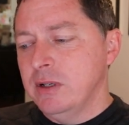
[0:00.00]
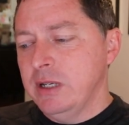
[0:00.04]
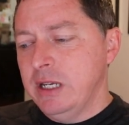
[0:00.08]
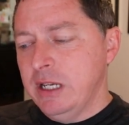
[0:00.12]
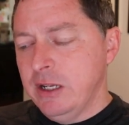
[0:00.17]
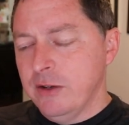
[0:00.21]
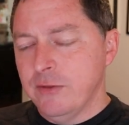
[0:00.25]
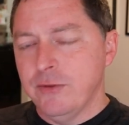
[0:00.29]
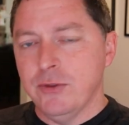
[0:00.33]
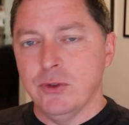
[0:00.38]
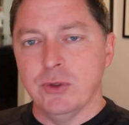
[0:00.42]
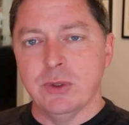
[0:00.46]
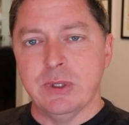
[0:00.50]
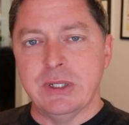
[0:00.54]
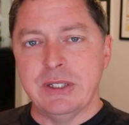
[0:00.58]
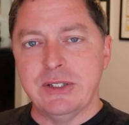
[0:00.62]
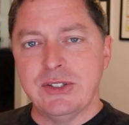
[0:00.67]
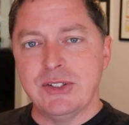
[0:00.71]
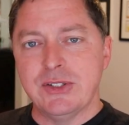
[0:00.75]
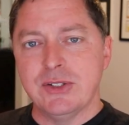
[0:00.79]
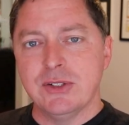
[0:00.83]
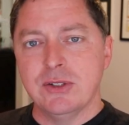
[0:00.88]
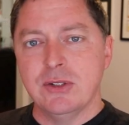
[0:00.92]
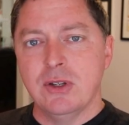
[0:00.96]

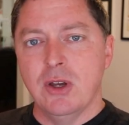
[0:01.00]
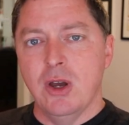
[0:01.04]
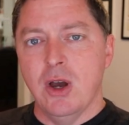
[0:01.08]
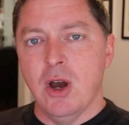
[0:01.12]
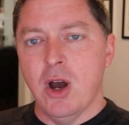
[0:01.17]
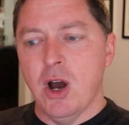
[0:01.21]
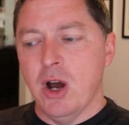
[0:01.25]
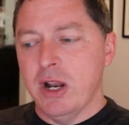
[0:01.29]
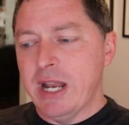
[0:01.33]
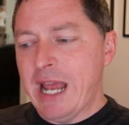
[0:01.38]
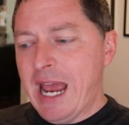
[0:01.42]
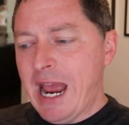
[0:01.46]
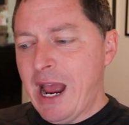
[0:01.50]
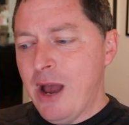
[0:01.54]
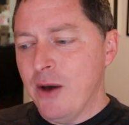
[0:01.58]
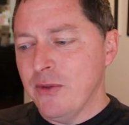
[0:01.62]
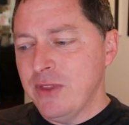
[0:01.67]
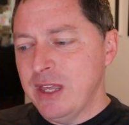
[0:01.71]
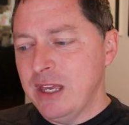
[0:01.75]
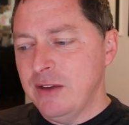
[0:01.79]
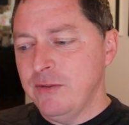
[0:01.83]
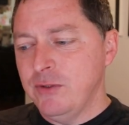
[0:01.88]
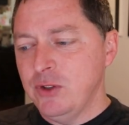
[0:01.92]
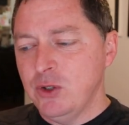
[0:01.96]
influence on how
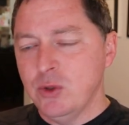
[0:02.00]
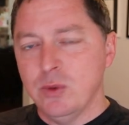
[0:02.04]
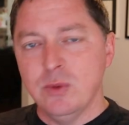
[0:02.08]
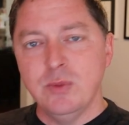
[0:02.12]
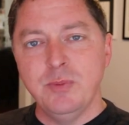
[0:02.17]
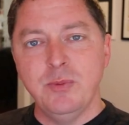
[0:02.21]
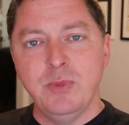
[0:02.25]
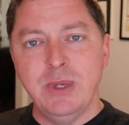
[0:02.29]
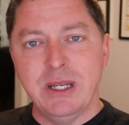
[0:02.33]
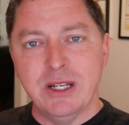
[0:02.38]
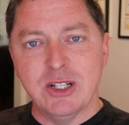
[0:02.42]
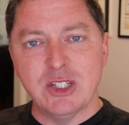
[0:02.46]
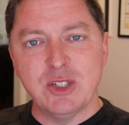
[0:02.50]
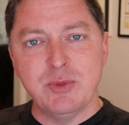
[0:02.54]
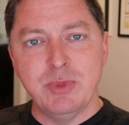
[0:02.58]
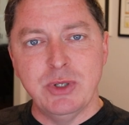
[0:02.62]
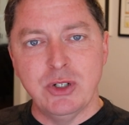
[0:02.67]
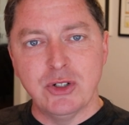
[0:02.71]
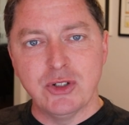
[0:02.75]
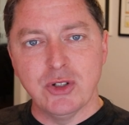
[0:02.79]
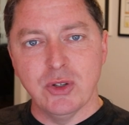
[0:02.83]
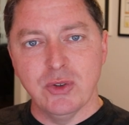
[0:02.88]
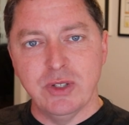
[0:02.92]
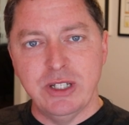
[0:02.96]
they view being a
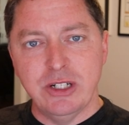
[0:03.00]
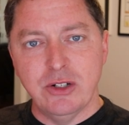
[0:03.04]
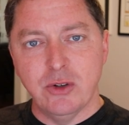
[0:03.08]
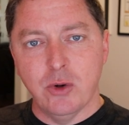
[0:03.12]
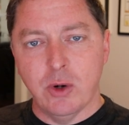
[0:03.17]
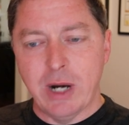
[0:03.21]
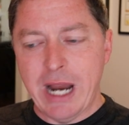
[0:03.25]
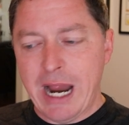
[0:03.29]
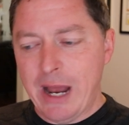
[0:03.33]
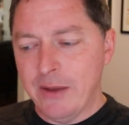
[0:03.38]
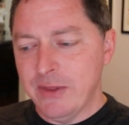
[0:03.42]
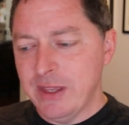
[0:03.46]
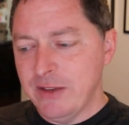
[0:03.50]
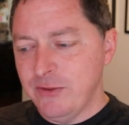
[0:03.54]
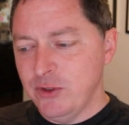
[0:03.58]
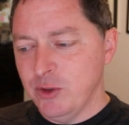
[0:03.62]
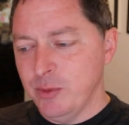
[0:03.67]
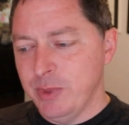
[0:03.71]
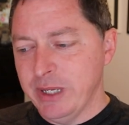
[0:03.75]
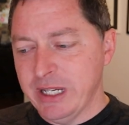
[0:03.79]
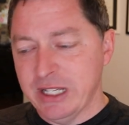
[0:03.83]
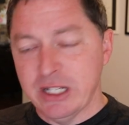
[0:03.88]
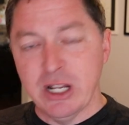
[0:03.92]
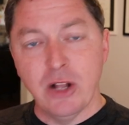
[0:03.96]
spiritual leader or how they view
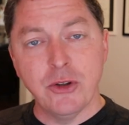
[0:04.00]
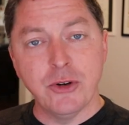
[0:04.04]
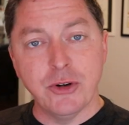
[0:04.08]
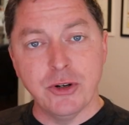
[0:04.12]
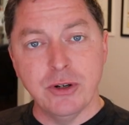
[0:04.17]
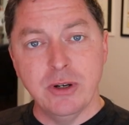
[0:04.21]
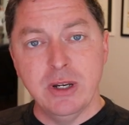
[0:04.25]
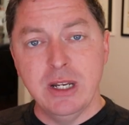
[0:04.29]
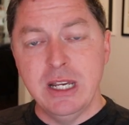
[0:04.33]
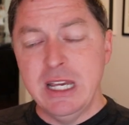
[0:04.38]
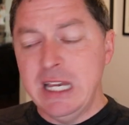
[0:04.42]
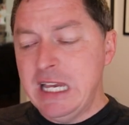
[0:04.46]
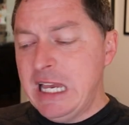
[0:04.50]
being an elder.